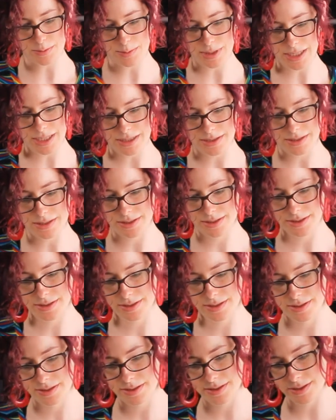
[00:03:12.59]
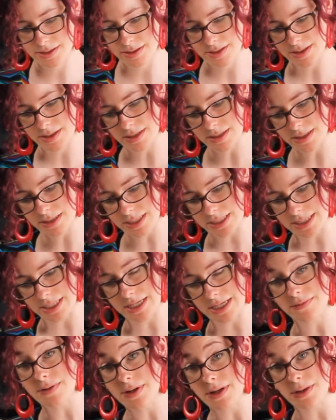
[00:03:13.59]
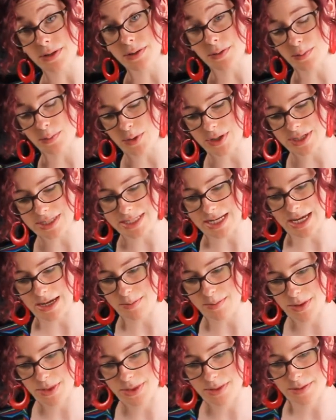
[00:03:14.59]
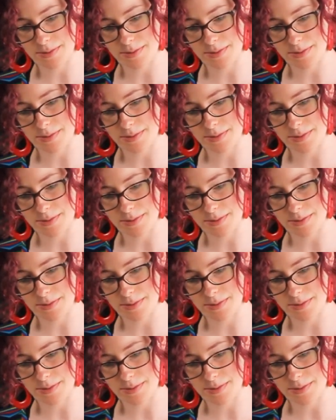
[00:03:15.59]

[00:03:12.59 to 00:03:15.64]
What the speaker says: bit, just to give it a little more depth.